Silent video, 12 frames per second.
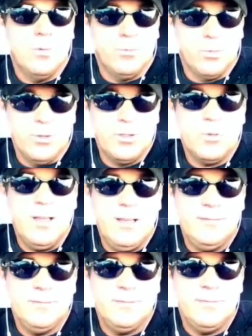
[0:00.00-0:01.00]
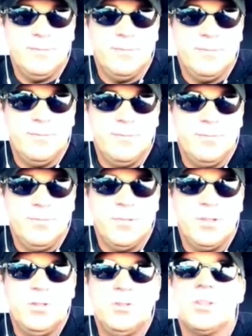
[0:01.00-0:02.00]
Bruce Wayne,
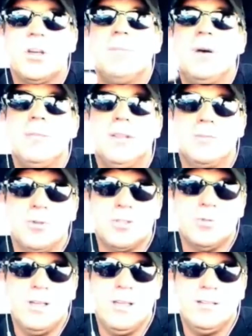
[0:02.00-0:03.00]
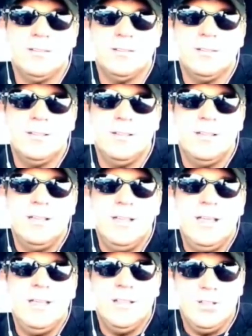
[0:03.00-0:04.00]
you saw public Bruce Wayne,
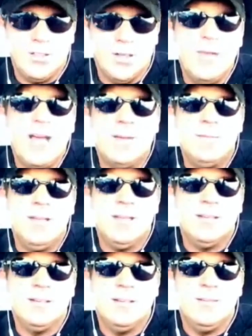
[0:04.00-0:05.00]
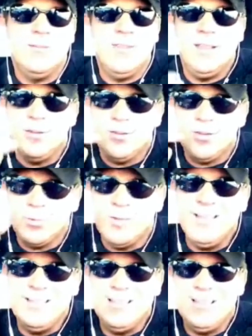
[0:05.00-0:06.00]
and then you saw Batman. And they're
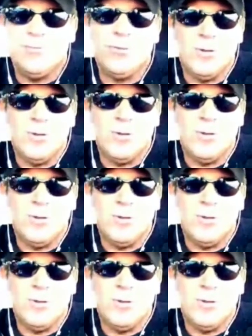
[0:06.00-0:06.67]
three different.